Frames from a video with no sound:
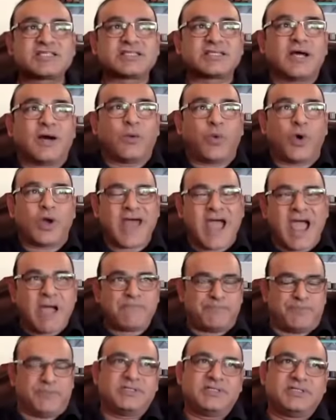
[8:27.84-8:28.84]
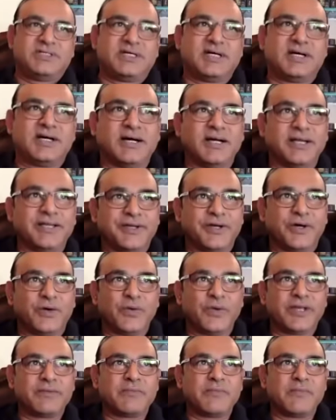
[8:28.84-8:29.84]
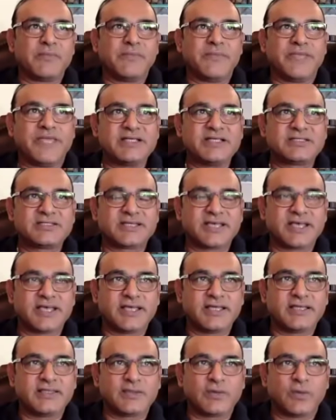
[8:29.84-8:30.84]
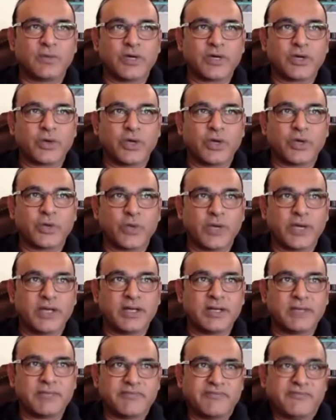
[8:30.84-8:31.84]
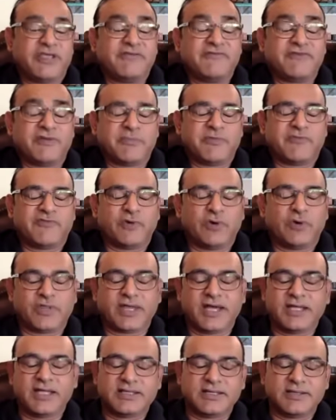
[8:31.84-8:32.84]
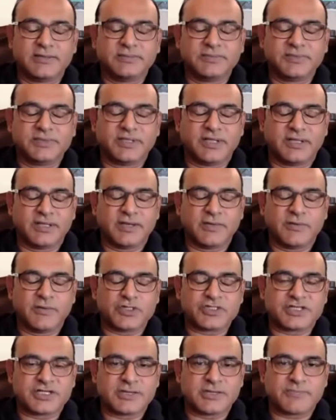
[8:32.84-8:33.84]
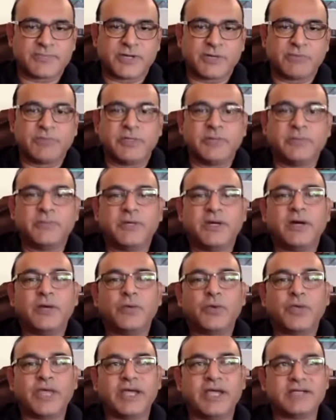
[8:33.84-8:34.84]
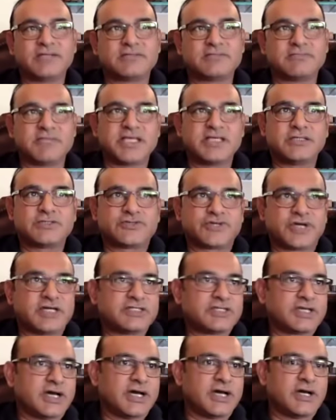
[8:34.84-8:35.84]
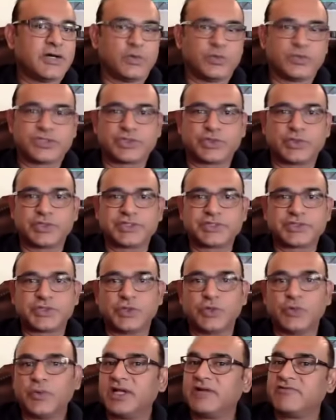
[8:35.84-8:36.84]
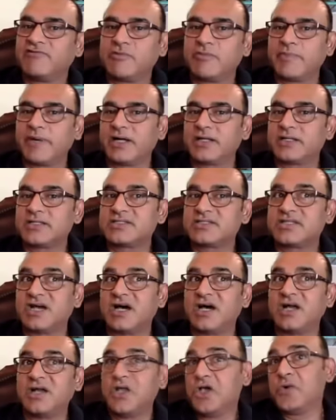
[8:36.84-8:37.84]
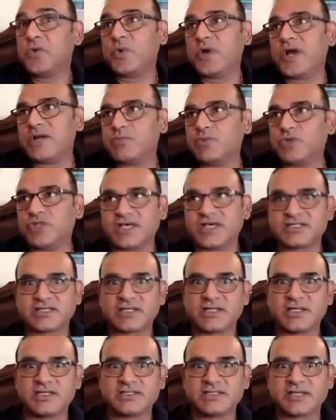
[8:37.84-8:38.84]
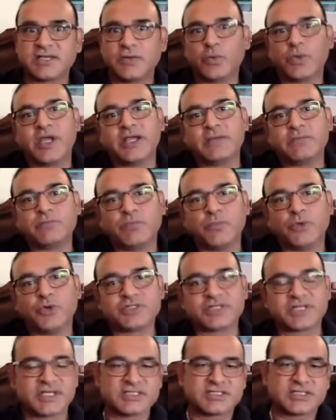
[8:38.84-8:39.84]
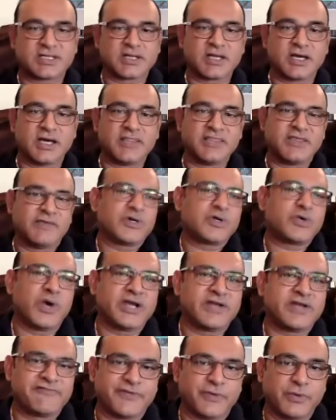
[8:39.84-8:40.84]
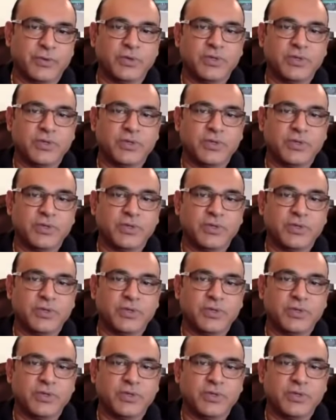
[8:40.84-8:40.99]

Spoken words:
what happened, when me and Saeed were going well, and even before that, there wasn't a problem. We had Ramesh Raja, who was doing so well for Pakistan. We had Mudassir Nazar, we had Mohsin Hassan Khan. There were quite a few.